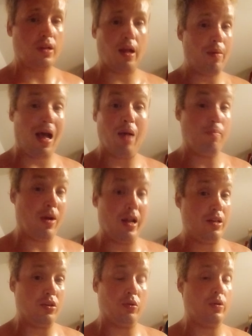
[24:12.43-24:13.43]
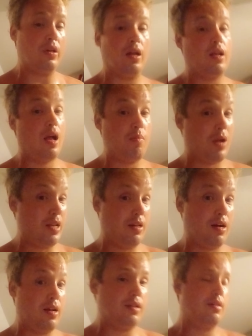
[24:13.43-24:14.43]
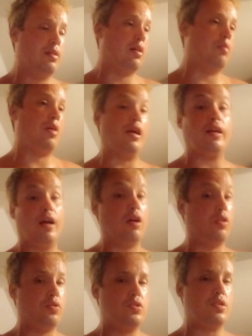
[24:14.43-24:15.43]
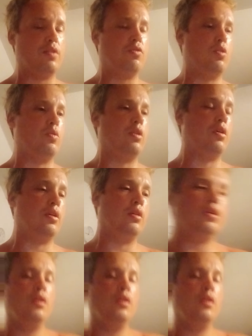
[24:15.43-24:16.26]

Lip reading: I might do it. I might not. I got other stuff going on.